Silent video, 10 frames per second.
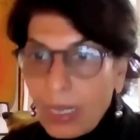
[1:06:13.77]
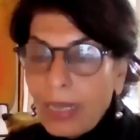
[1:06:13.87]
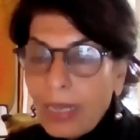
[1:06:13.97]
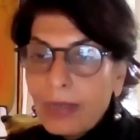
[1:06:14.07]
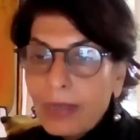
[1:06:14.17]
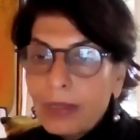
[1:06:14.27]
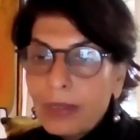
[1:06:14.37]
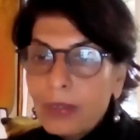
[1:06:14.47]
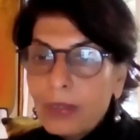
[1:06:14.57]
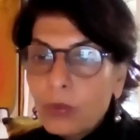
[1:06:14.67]
And
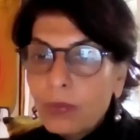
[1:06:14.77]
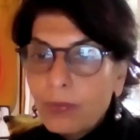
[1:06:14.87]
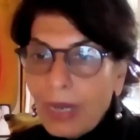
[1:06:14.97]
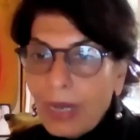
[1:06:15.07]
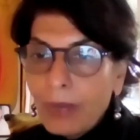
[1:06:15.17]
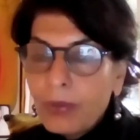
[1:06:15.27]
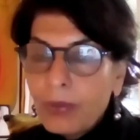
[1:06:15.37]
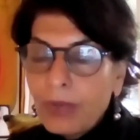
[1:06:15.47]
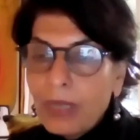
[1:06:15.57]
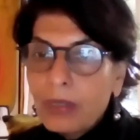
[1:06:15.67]
so I
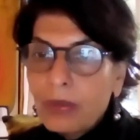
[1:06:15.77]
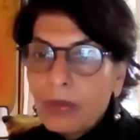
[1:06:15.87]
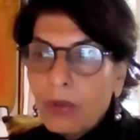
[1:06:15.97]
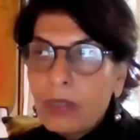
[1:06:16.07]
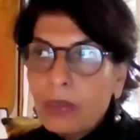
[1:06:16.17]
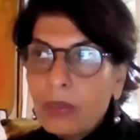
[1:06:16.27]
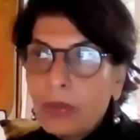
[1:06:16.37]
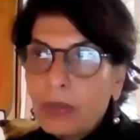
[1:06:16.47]
would rather not,